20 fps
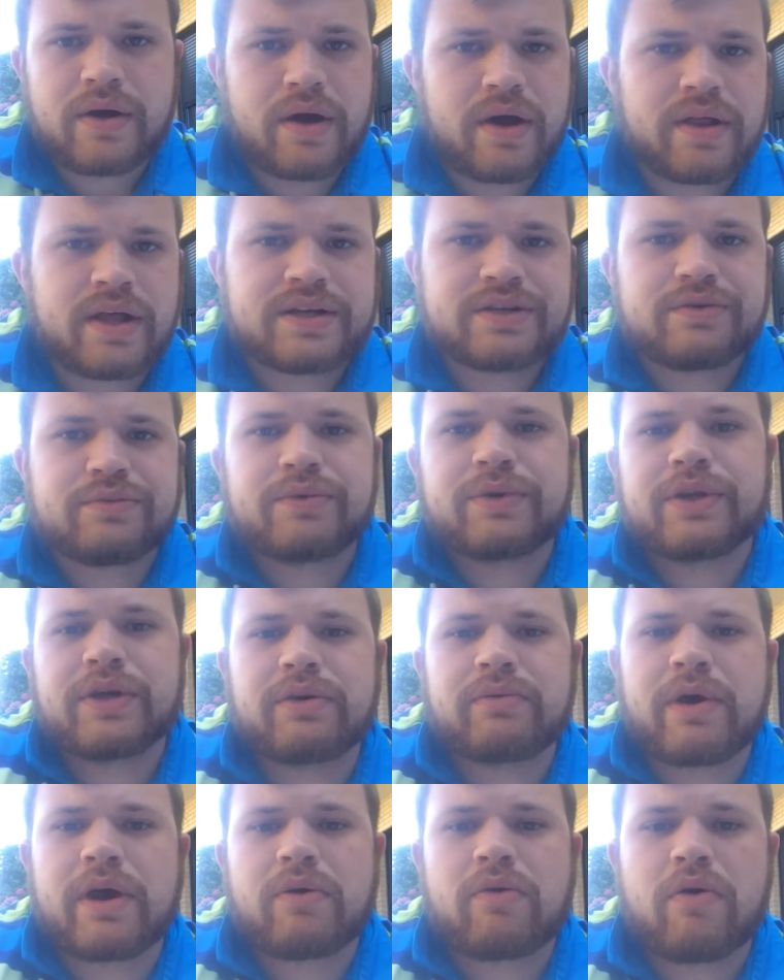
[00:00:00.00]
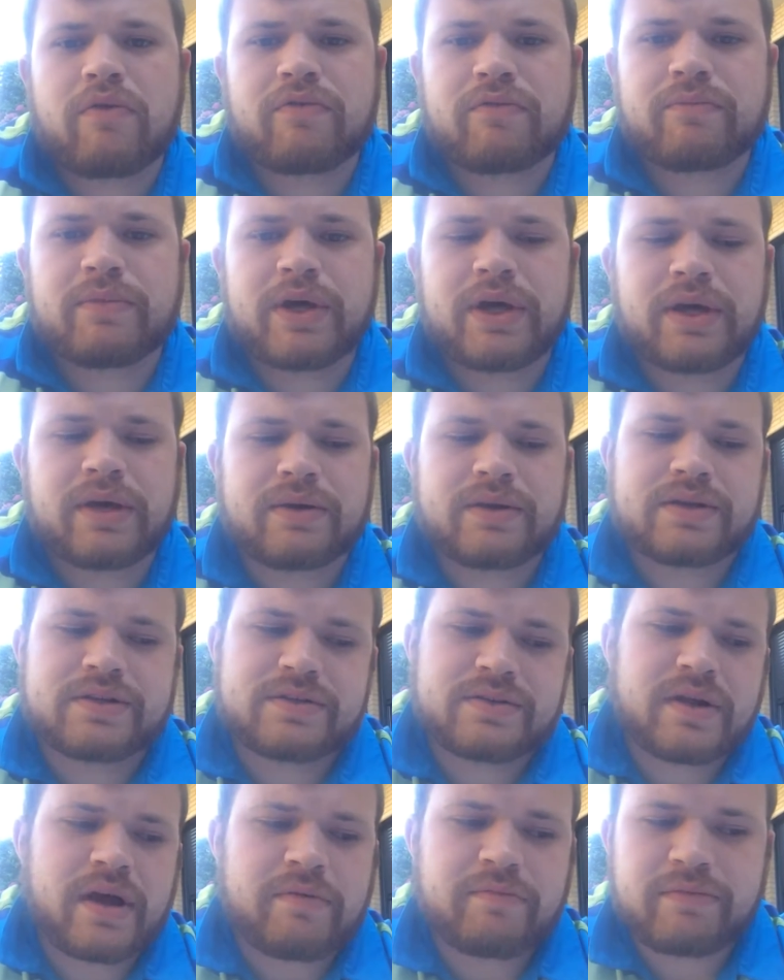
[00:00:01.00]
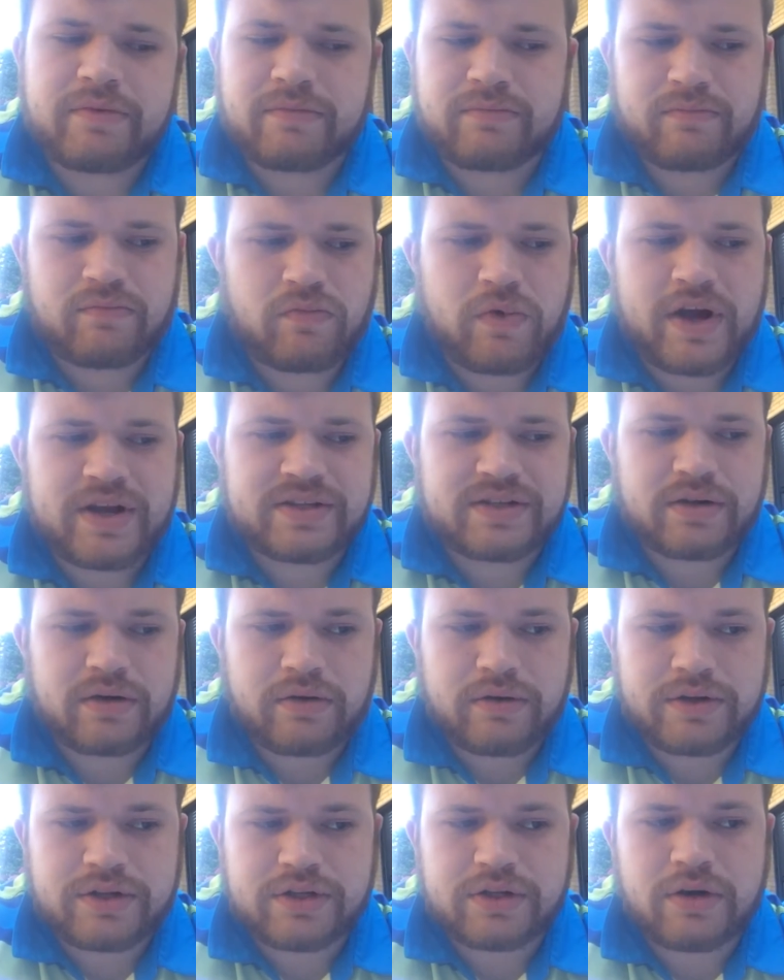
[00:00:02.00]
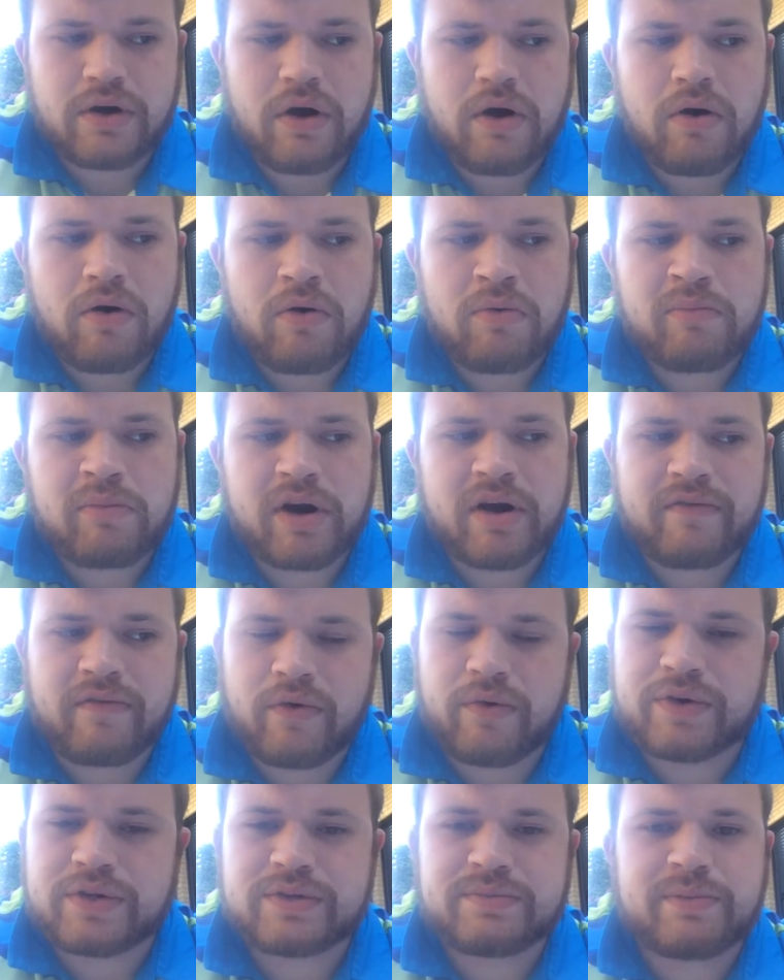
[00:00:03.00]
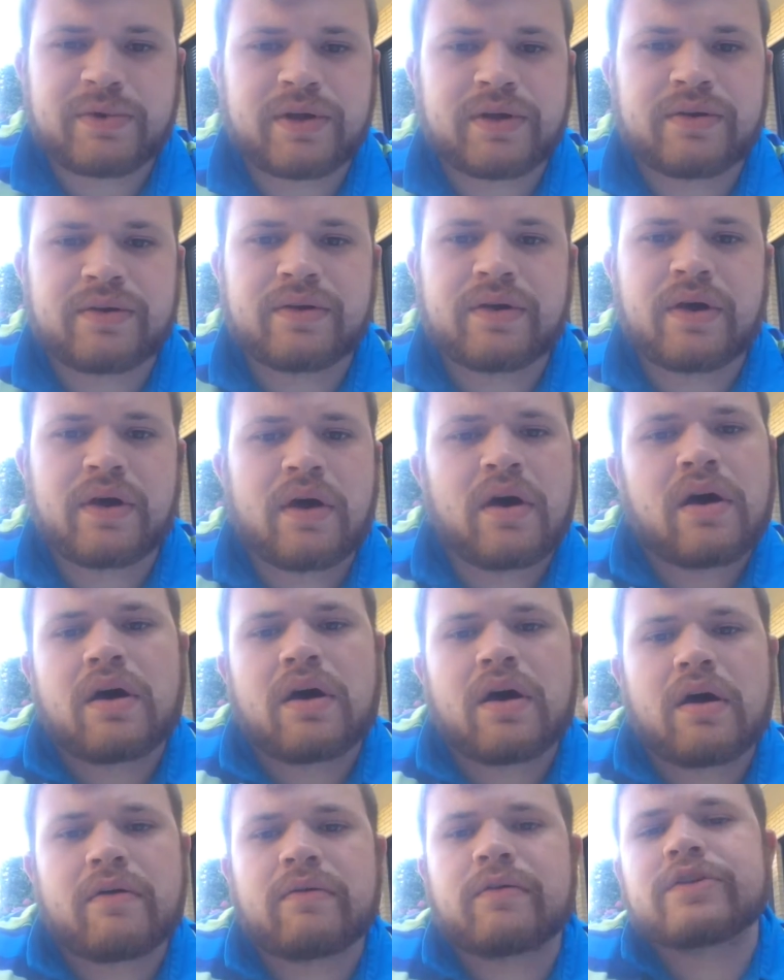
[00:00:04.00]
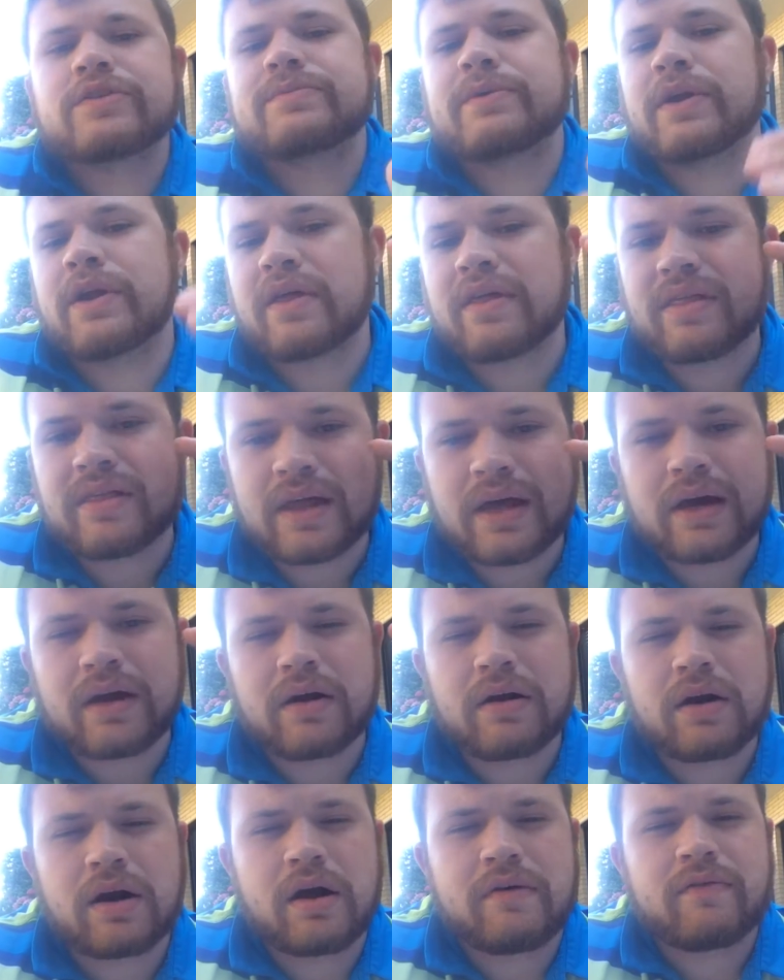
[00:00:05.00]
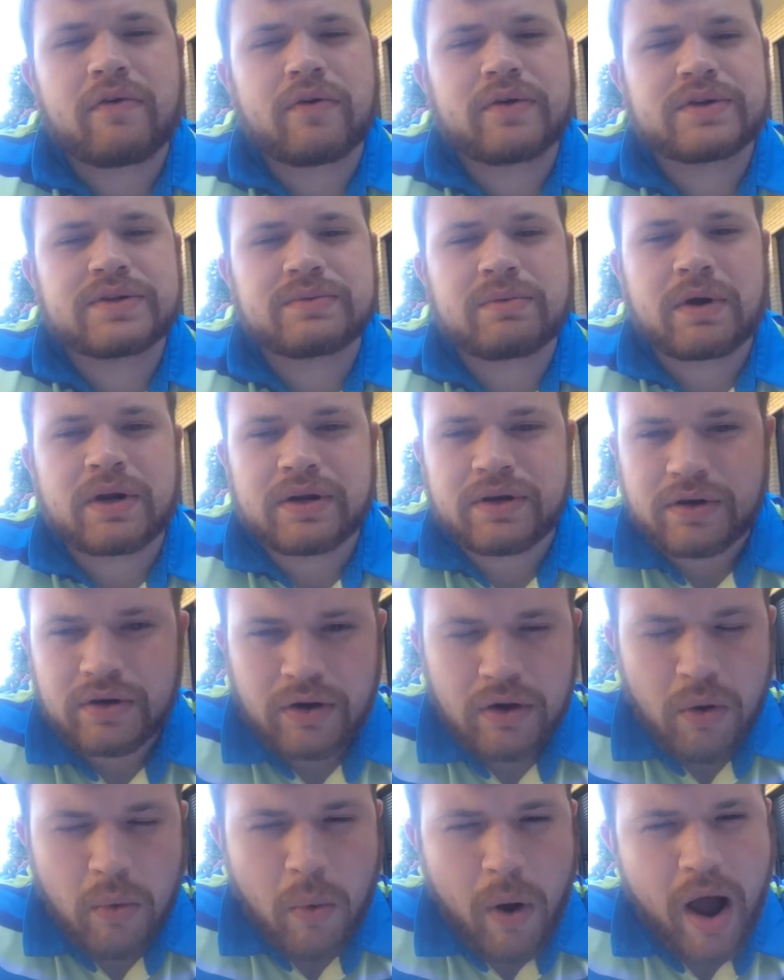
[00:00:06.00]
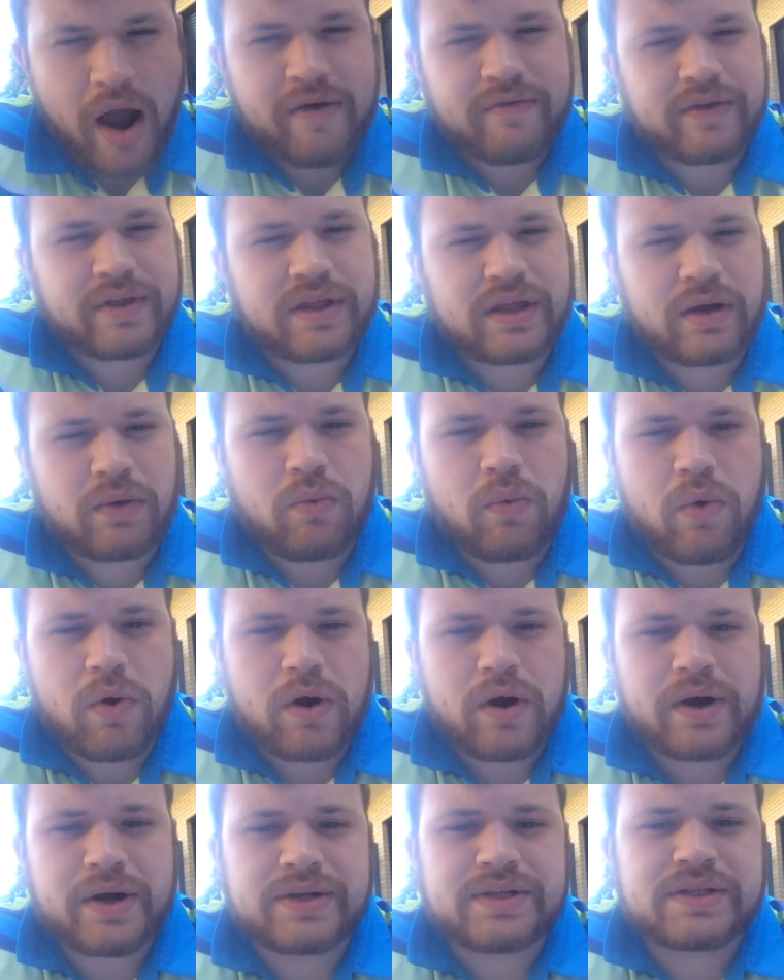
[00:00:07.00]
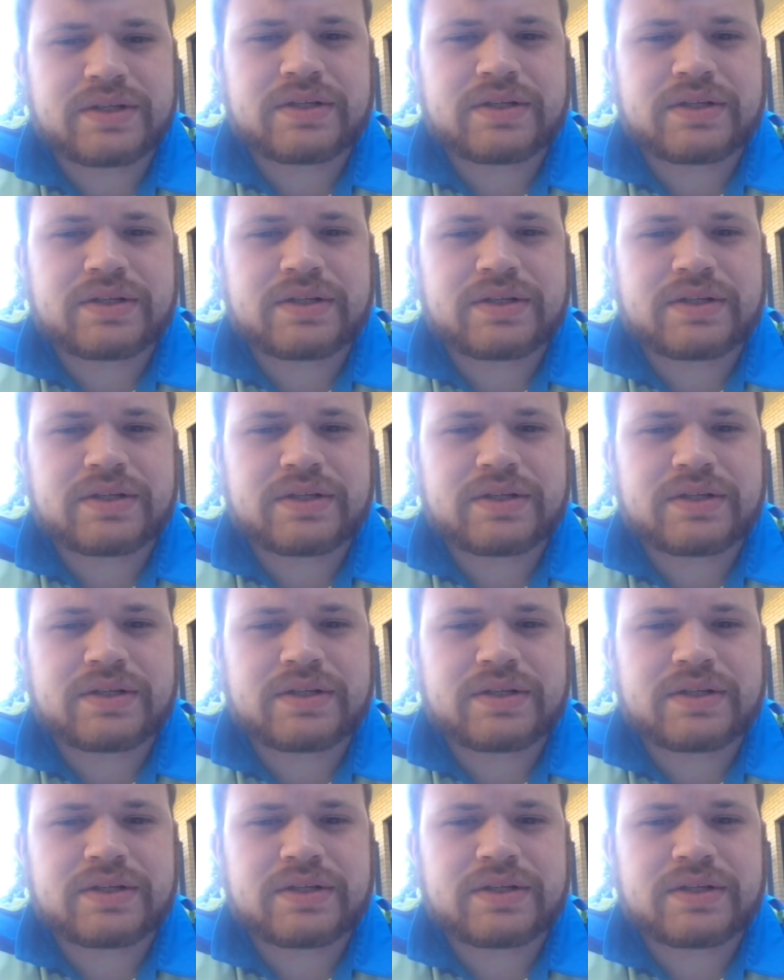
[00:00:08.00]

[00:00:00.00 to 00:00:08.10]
And that's a really great quote for me, because I've been raised in a Christian home, but I've always been a thinker, and I've always wanted to know why everything works.